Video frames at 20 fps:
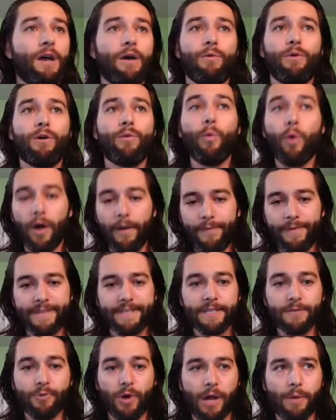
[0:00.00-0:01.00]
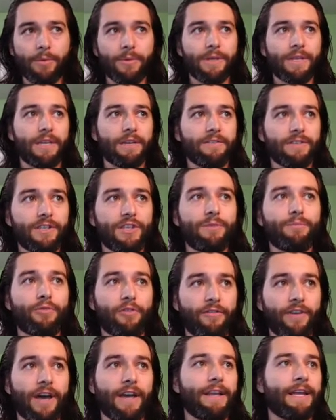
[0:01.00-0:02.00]
Well, 1, this is probably given to you,
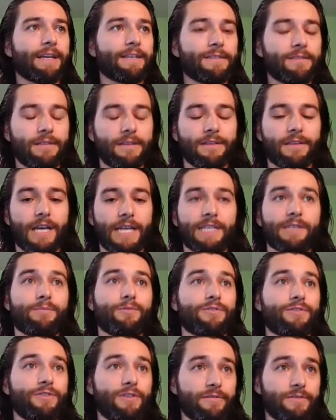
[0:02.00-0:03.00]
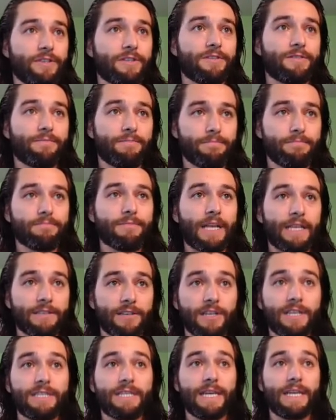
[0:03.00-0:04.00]
provide excellent customer service. That's
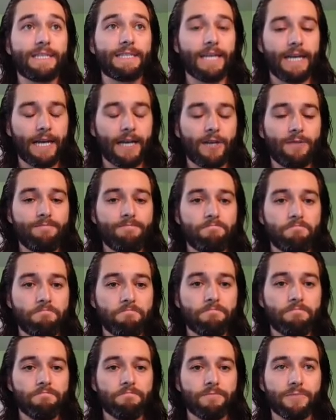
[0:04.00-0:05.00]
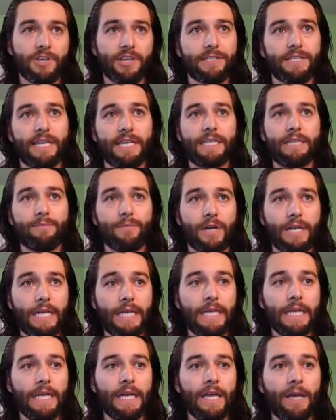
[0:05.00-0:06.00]
going to take time. It's going to take some
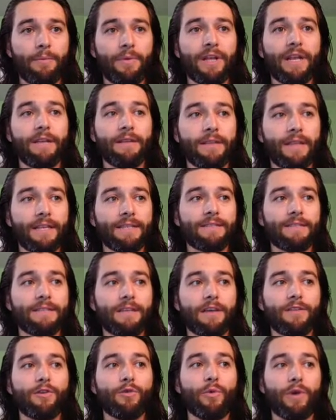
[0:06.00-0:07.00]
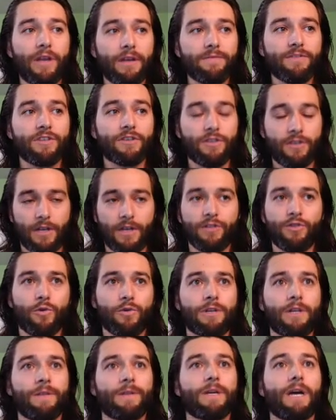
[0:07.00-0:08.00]
money, but that's another way of just
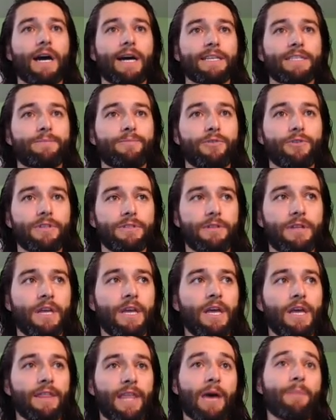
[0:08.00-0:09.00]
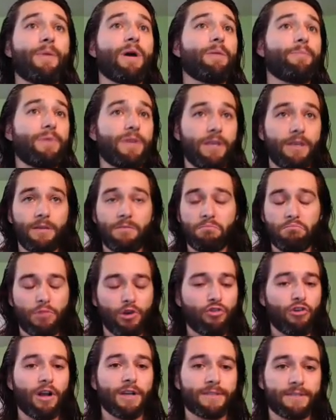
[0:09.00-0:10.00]
adorning the gospel. And that might be
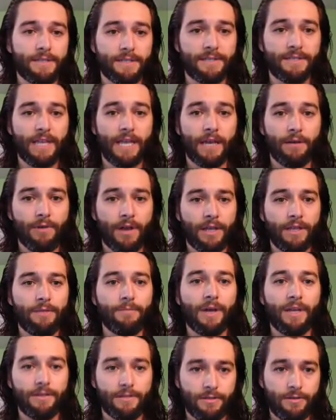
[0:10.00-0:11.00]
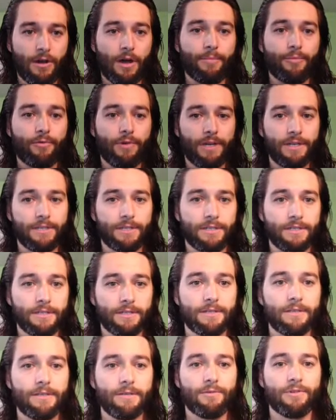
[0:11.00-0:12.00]
across the state, right? You might do
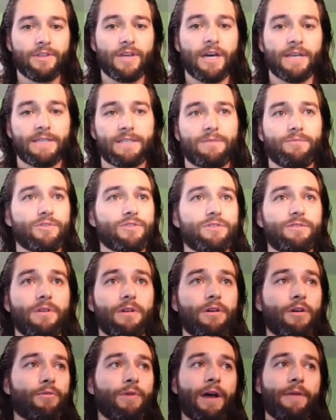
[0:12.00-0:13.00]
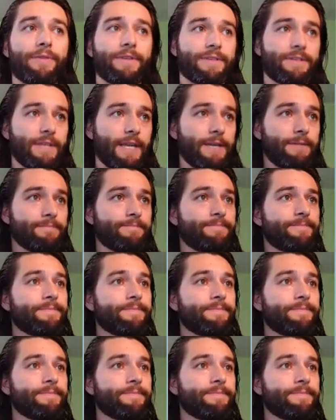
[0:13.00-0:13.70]
operations with customers around the state.